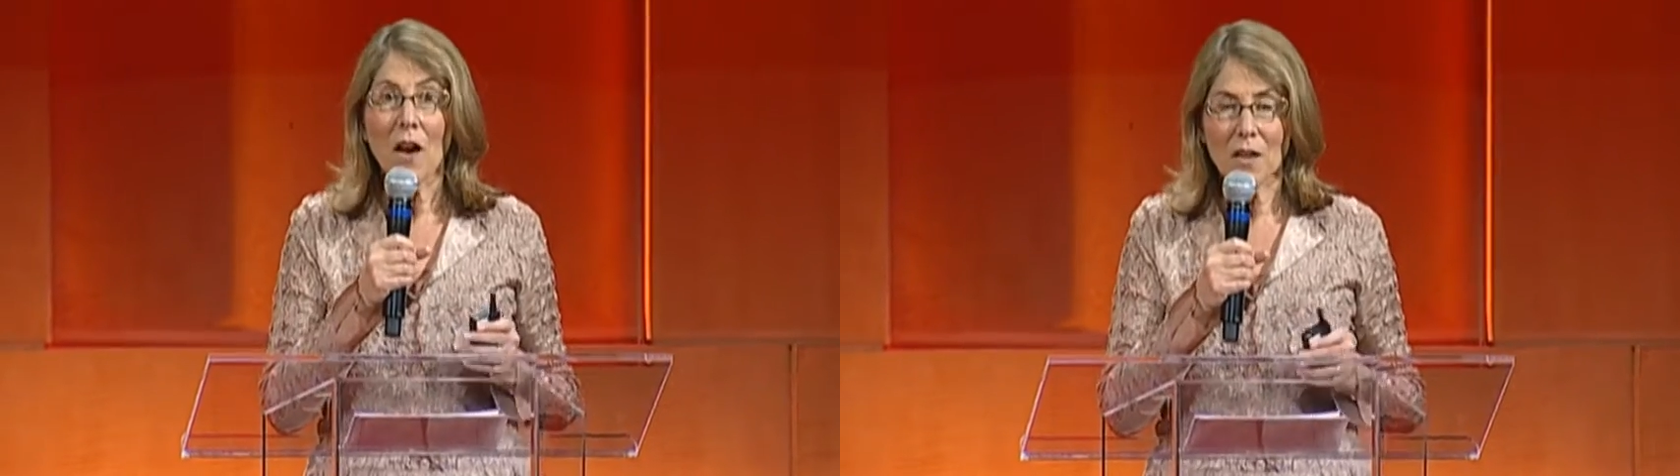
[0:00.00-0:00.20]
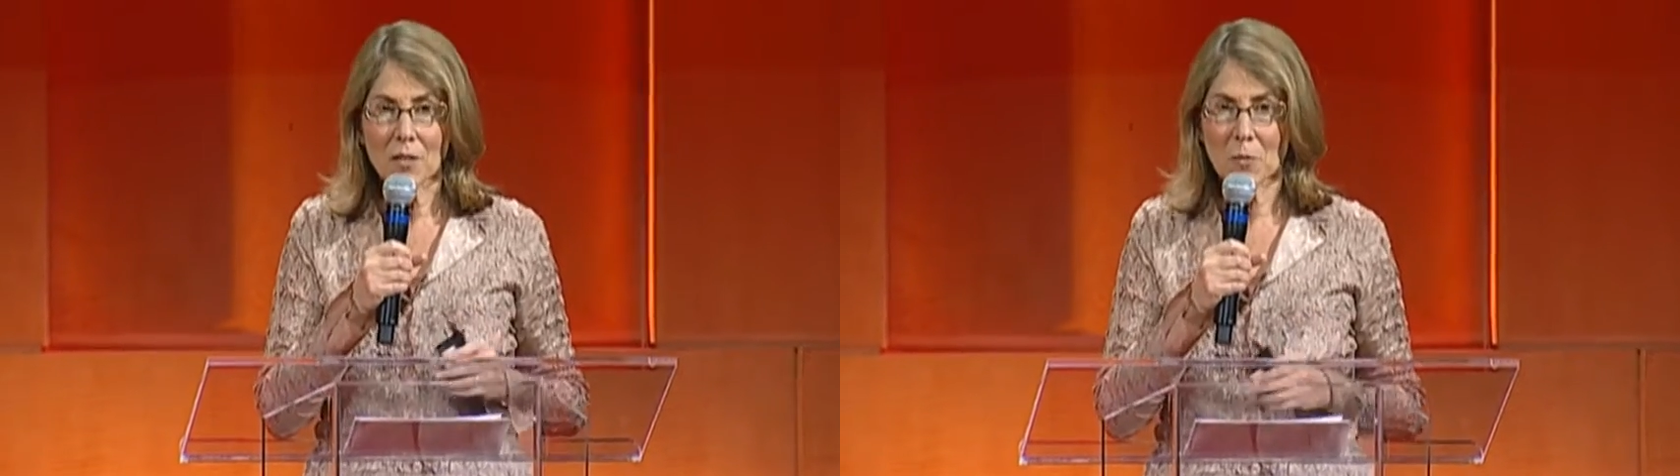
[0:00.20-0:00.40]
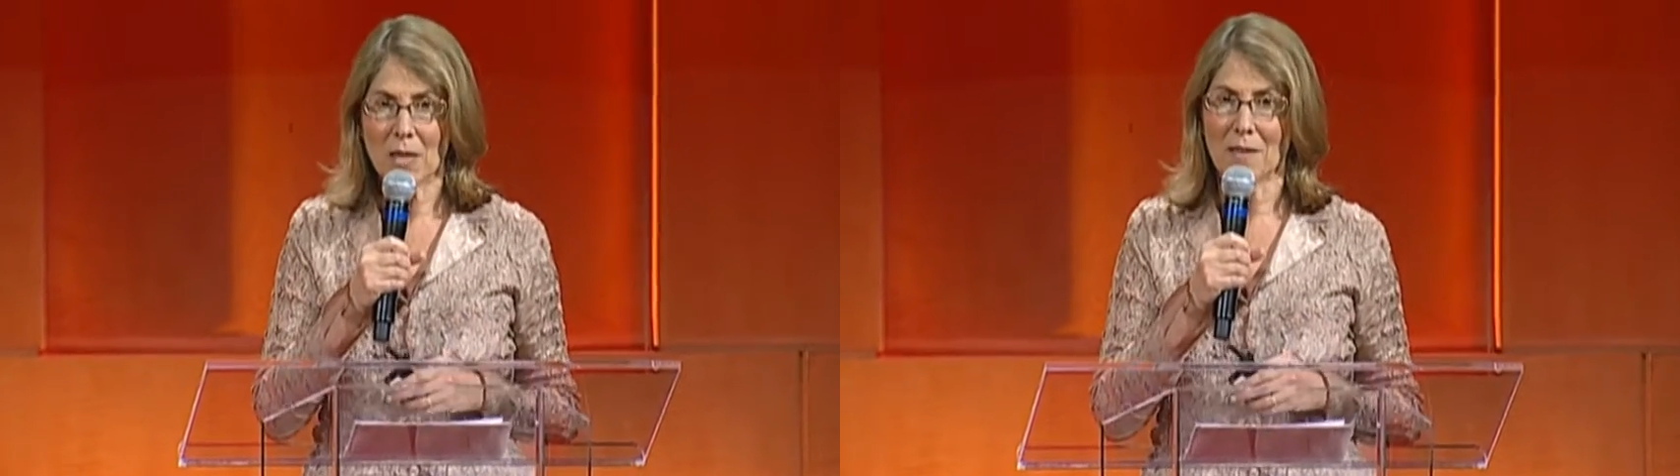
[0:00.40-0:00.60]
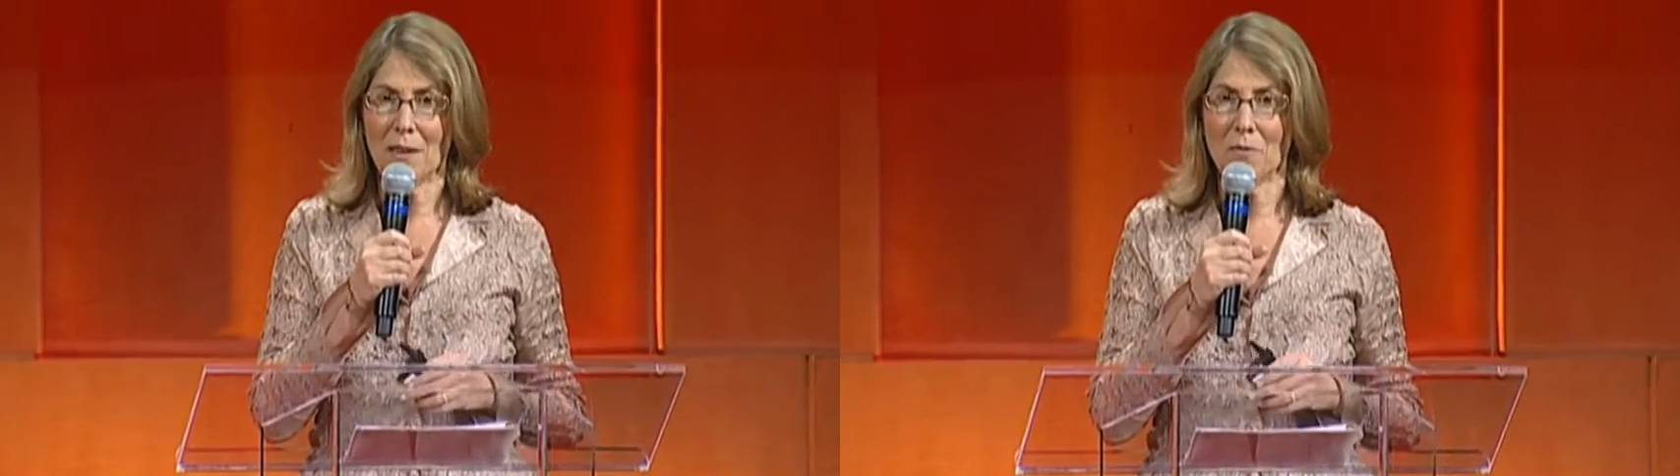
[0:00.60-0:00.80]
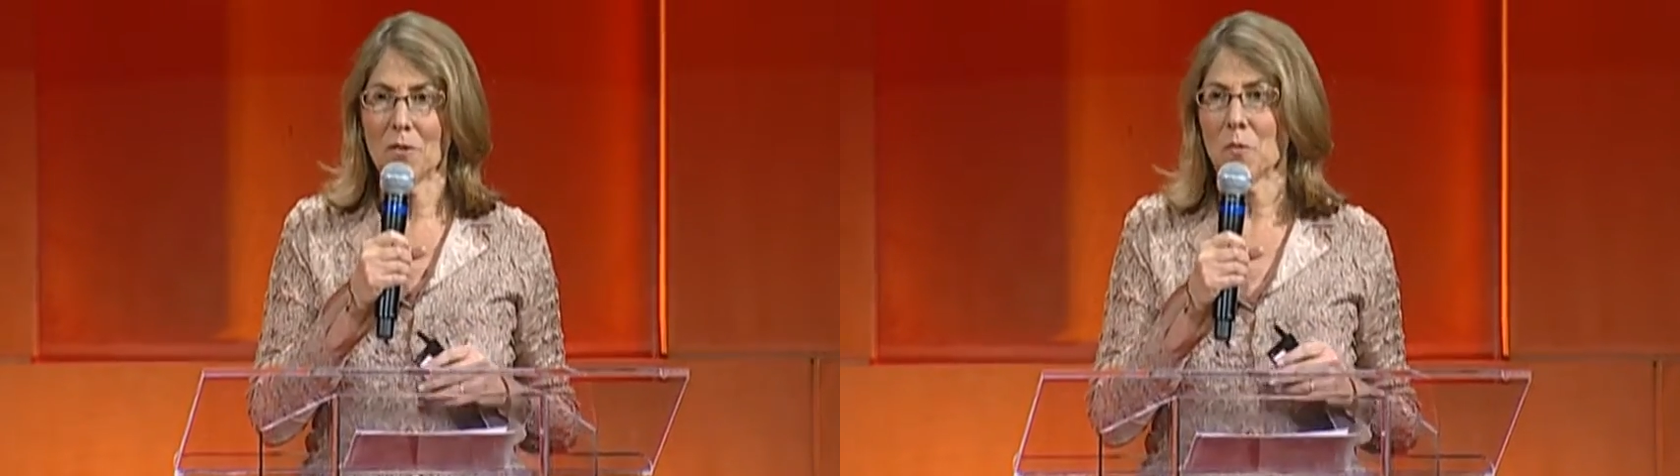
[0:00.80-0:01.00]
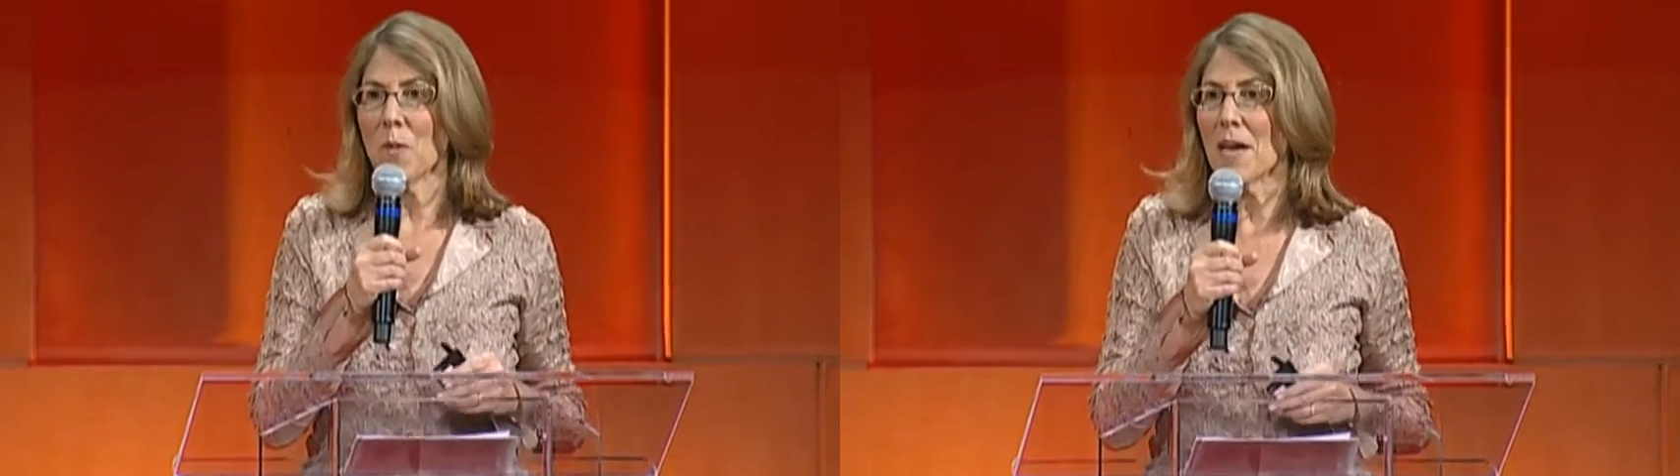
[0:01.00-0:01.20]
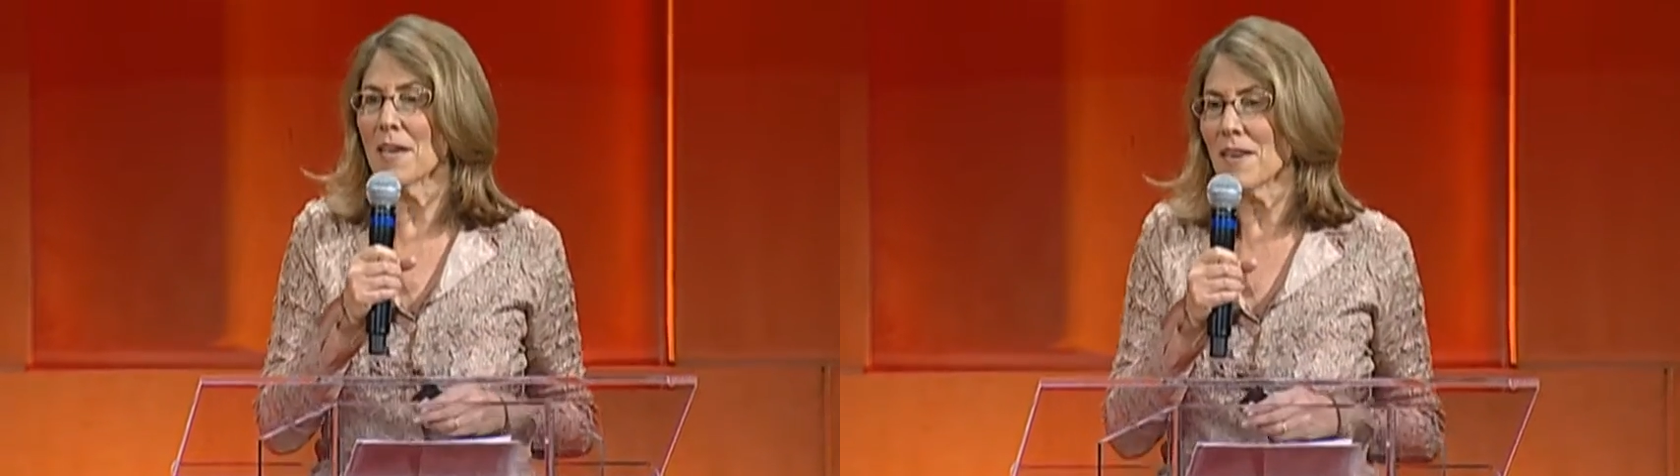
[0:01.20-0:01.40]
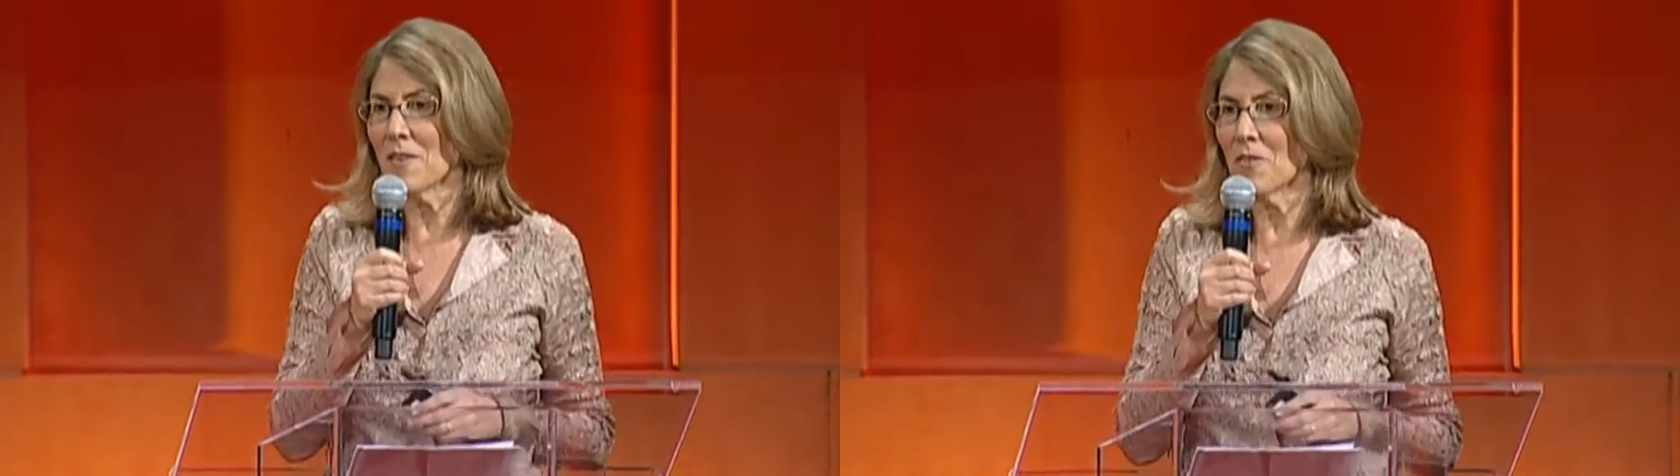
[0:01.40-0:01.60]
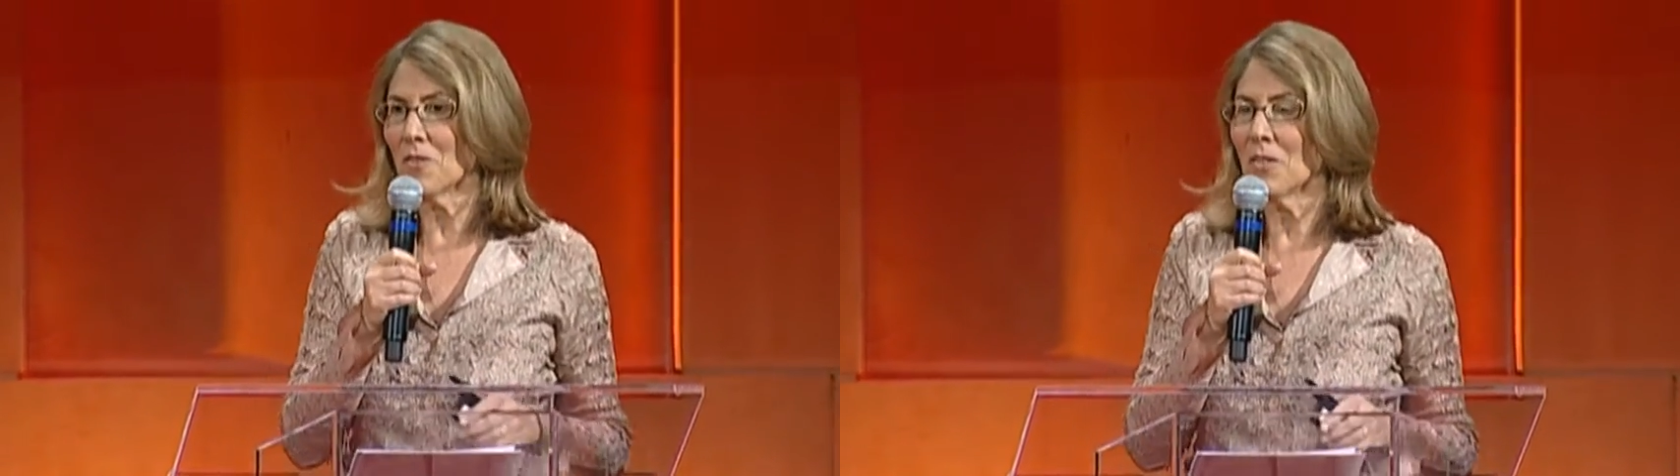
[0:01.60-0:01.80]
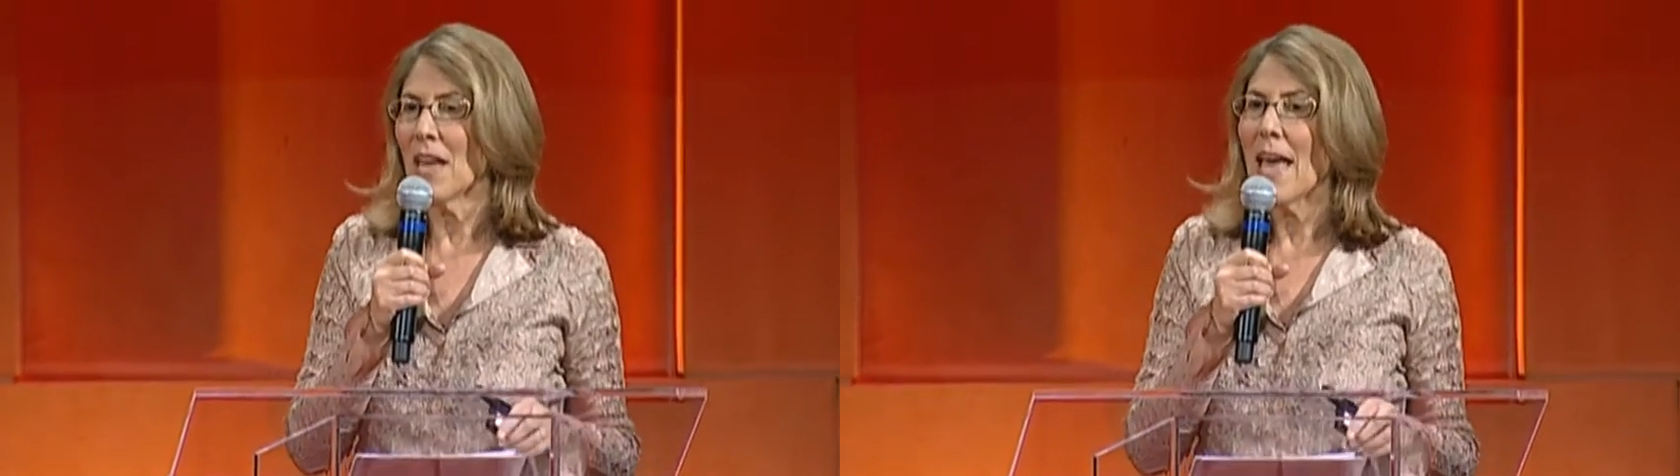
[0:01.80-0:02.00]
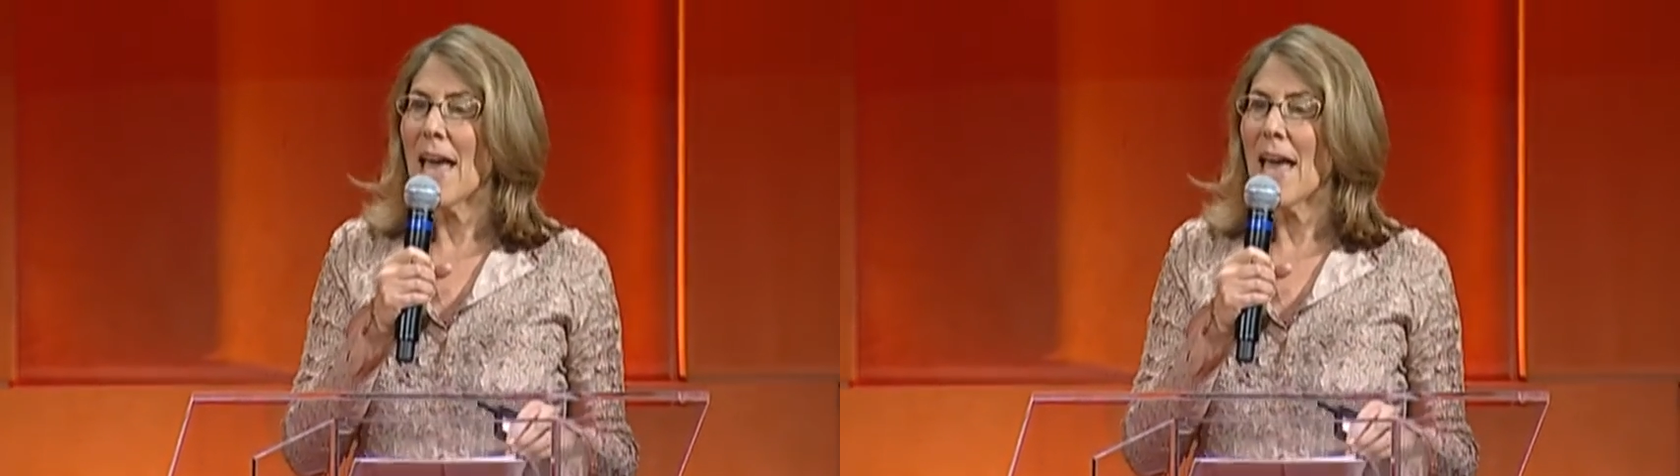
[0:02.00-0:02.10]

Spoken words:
cosmic levels. My years